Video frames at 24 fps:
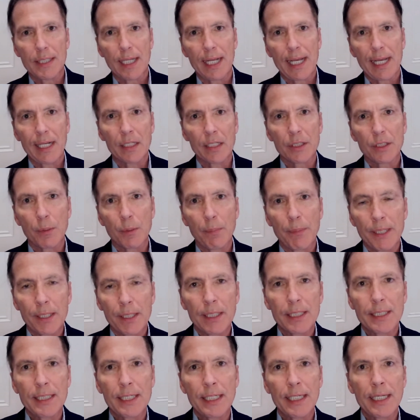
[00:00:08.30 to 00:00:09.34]
as
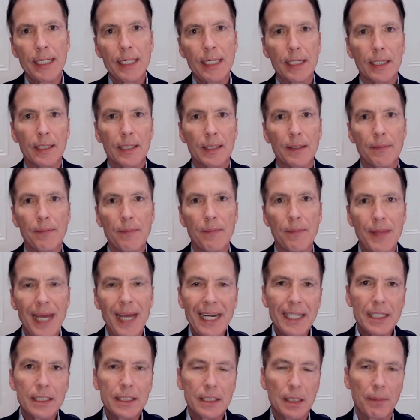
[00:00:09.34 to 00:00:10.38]
eligibility,
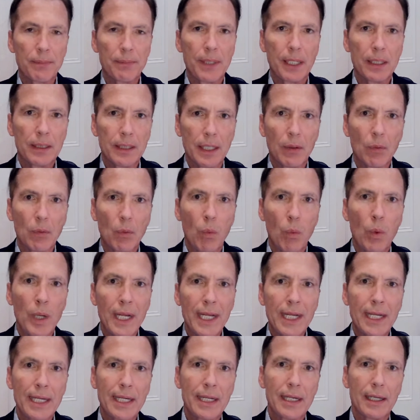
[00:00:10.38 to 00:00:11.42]
that is something that
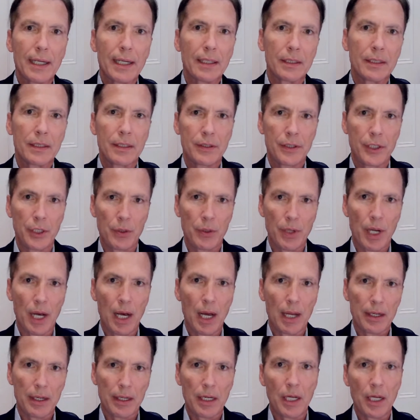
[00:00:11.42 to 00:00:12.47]
we do
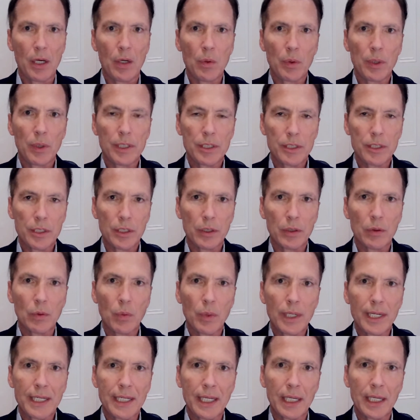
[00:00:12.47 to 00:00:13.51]
not know until
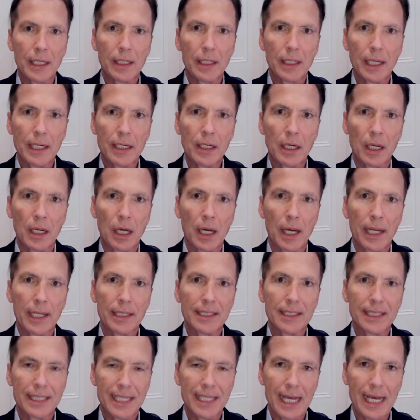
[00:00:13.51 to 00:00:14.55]
we get a
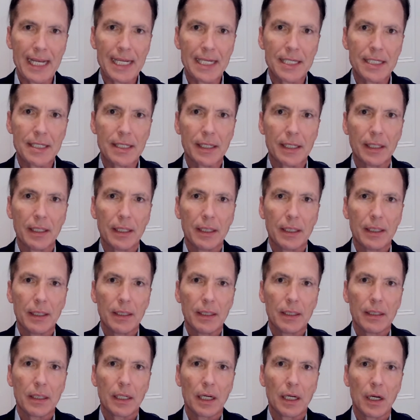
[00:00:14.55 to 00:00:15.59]
client's case,
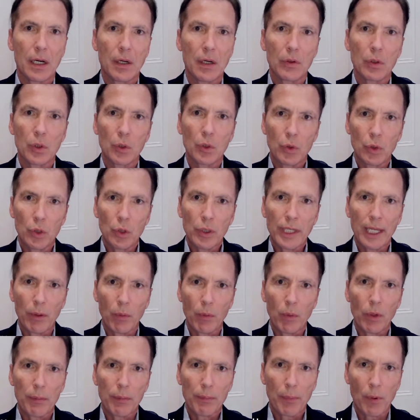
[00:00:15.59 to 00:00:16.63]
look
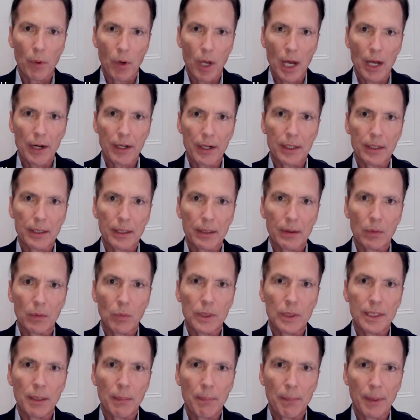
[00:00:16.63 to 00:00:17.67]
at what product
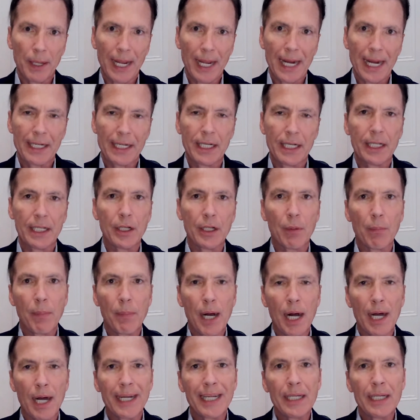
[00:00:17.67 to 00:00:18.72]
was implanted in their
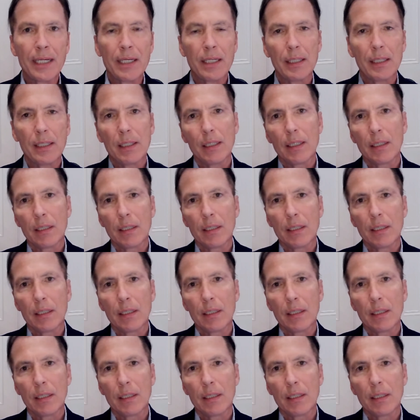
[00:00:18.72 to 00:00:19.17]
body,